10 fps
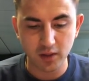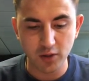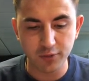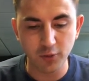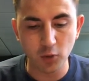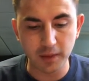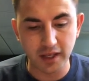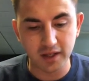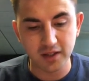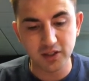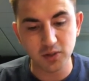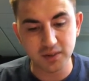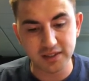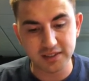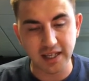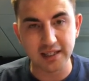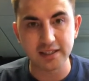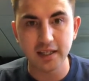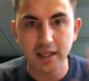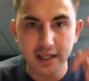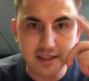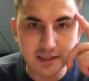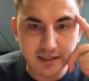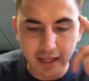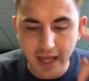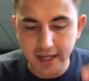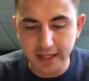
Formula, you understand, is a delayed